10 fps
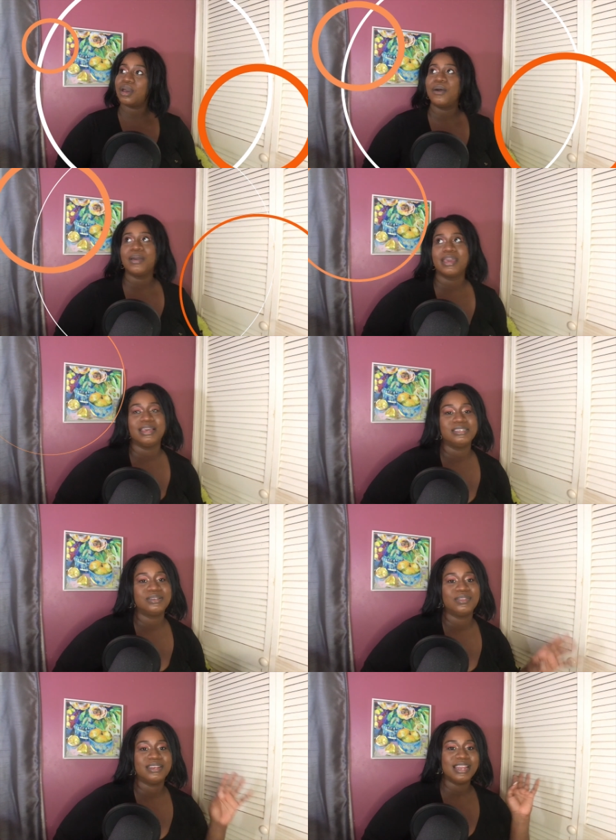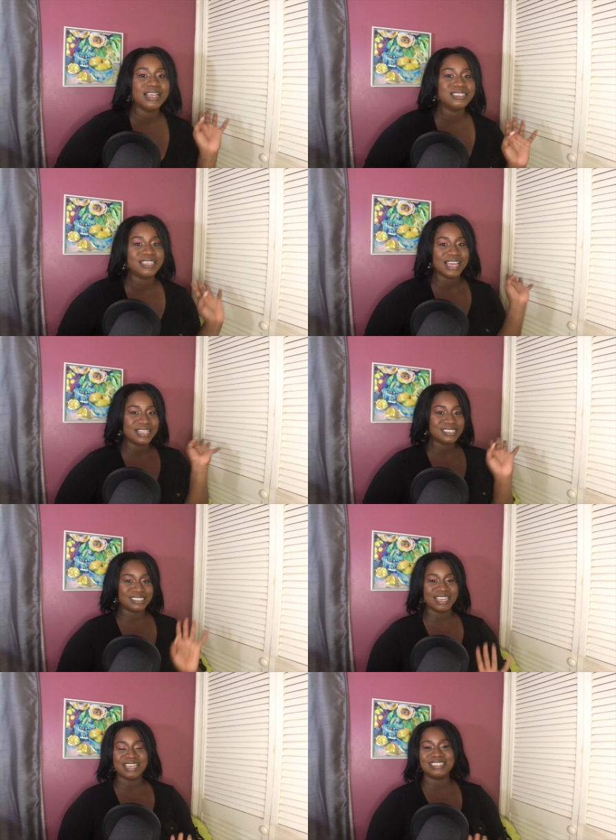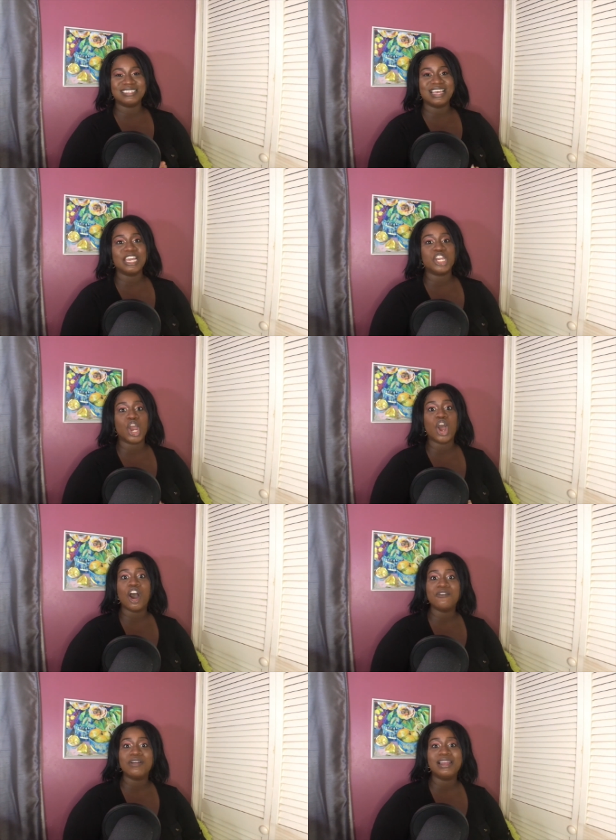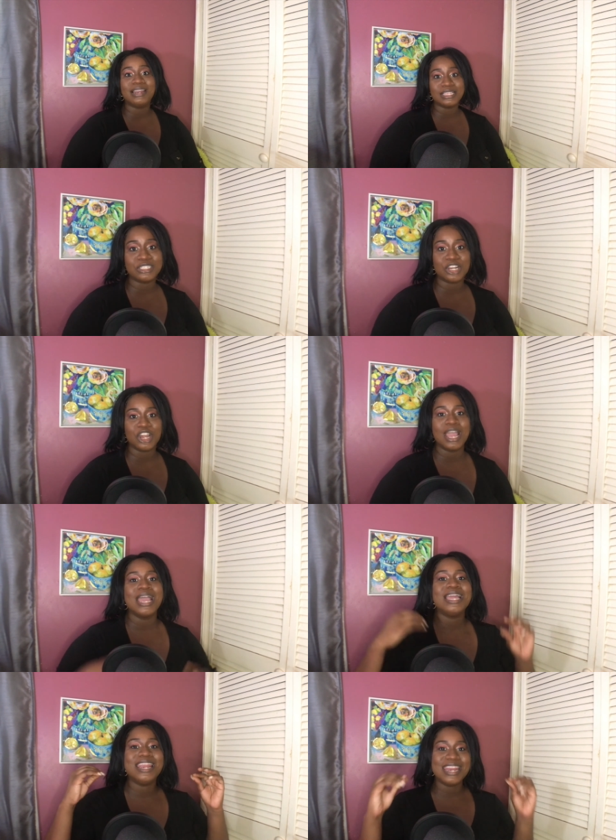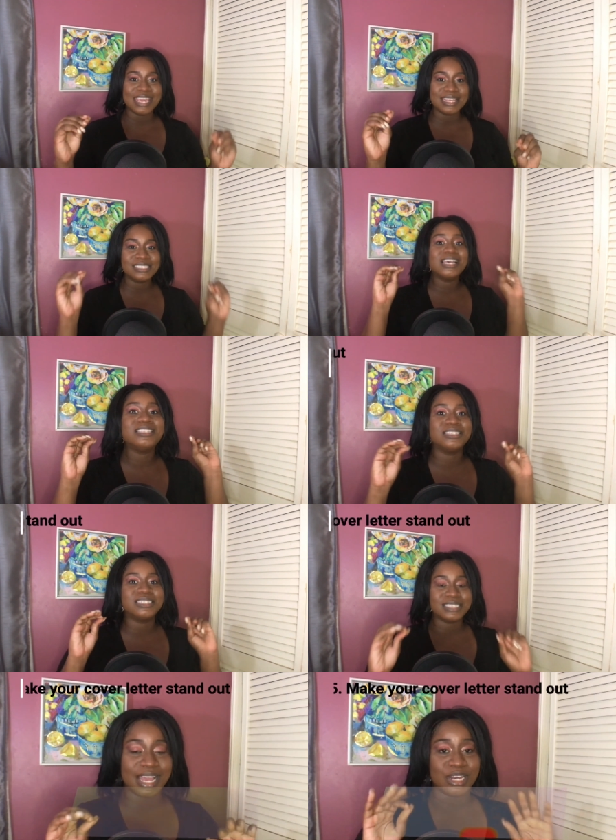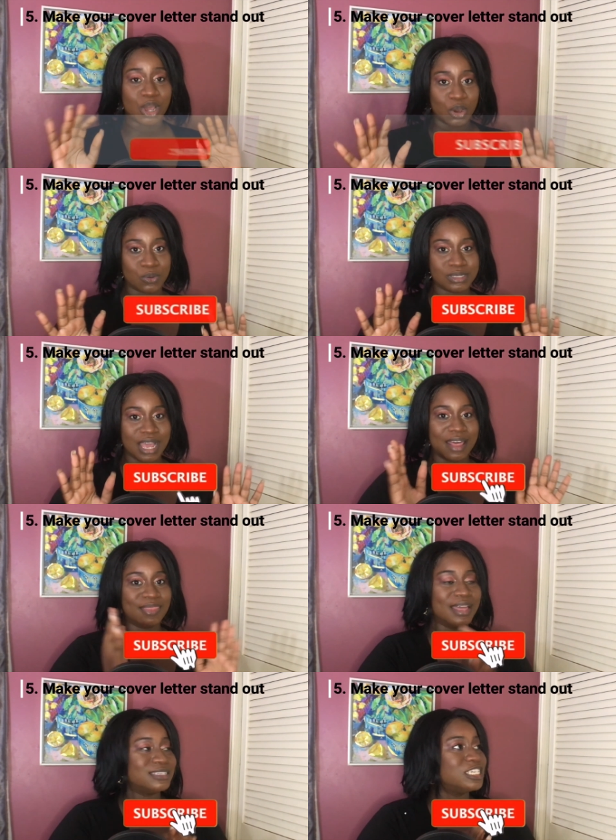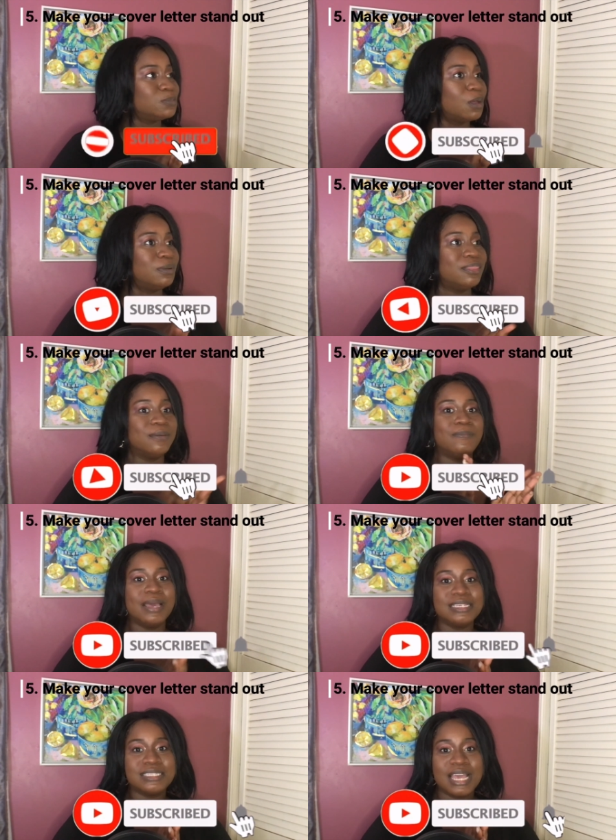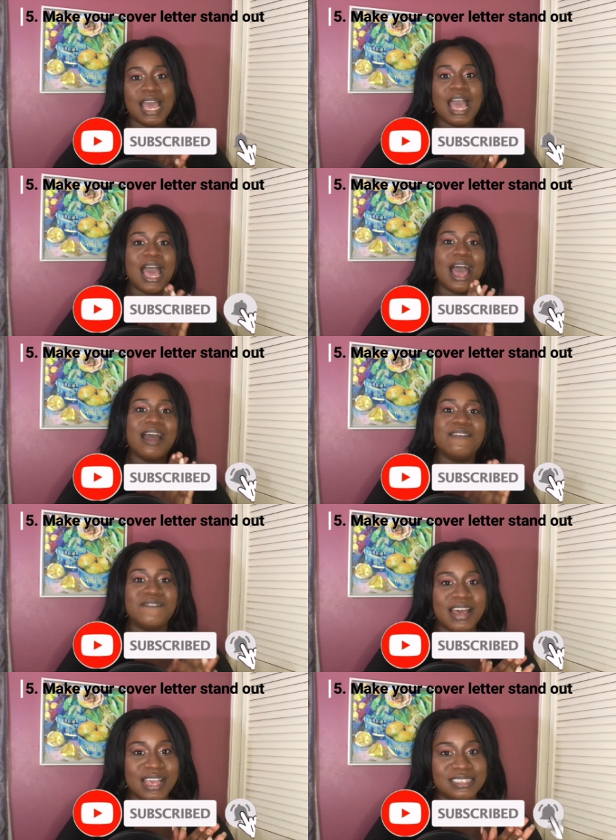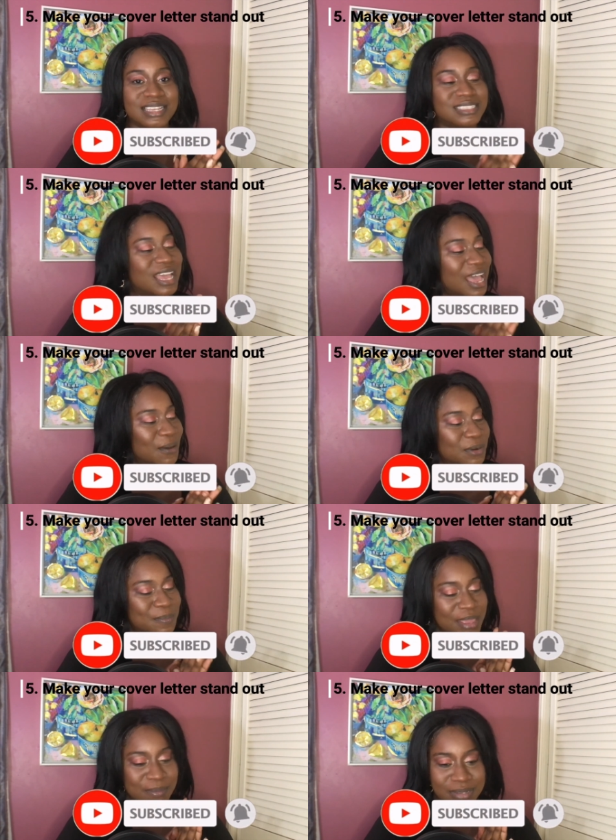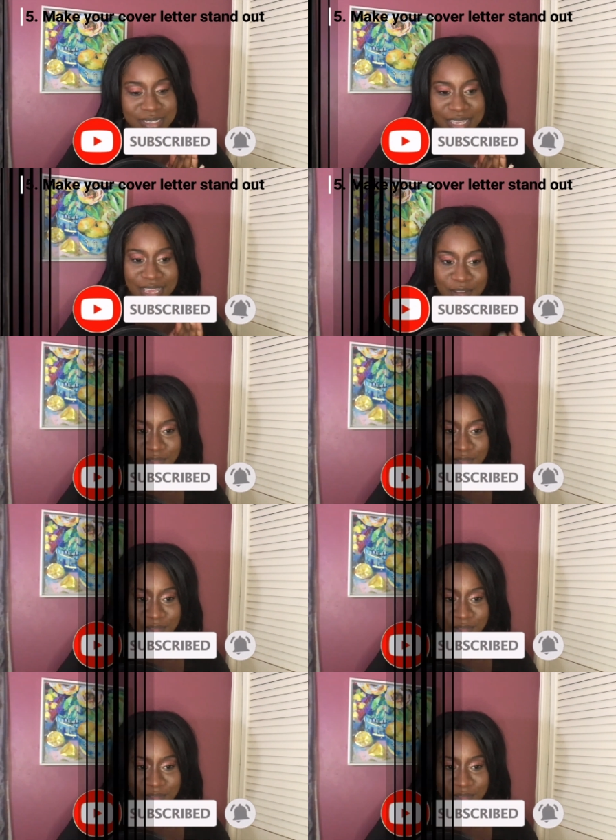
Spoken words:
Okay, so the next thing I'll say is that your cover letter needs to stand out, and that is probably the best advice that I will be able to give